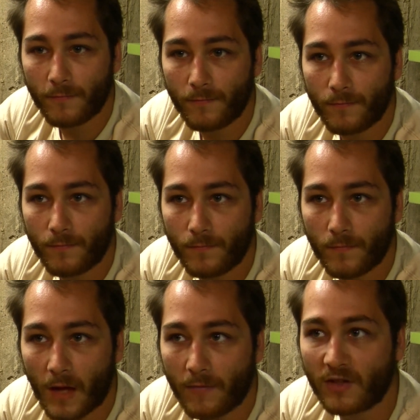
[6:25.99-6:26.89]
I've
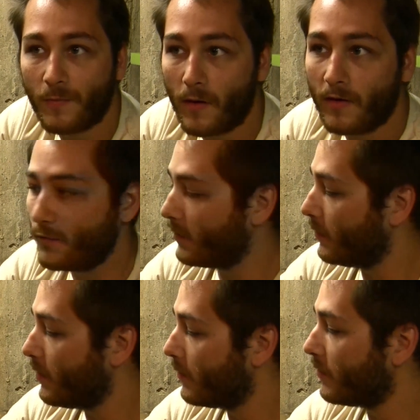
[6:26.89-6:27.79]
experienced with
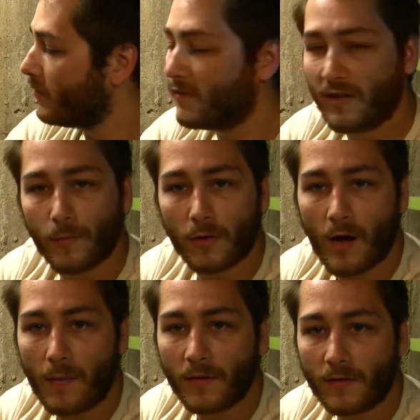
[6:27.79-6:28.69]
another similar optic
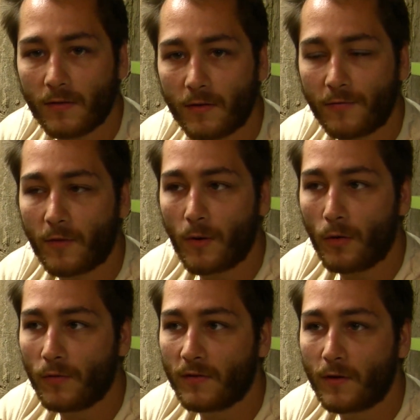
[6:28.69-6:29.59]
to this from
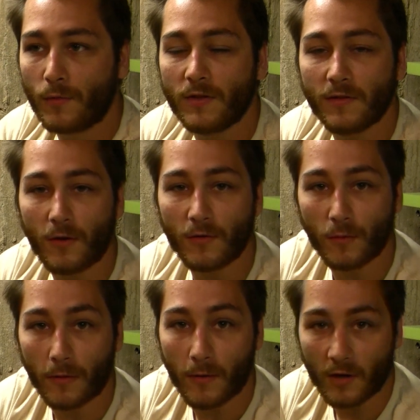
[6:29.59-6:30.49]
Holosun, which is also a
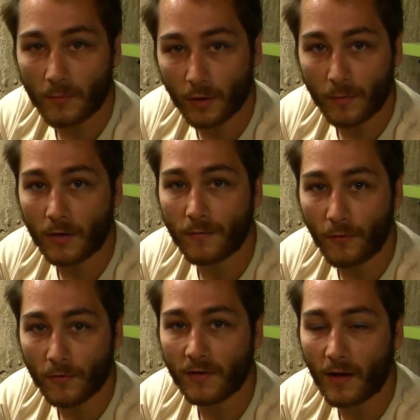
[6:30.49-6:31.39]
thirty millimeter
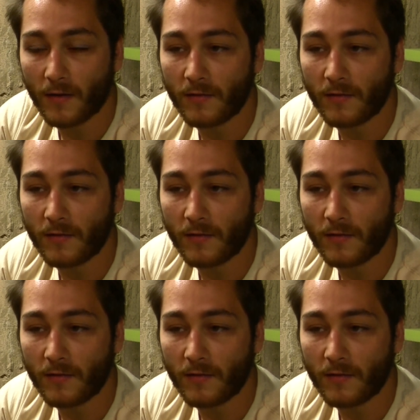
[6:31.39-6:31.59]
full-size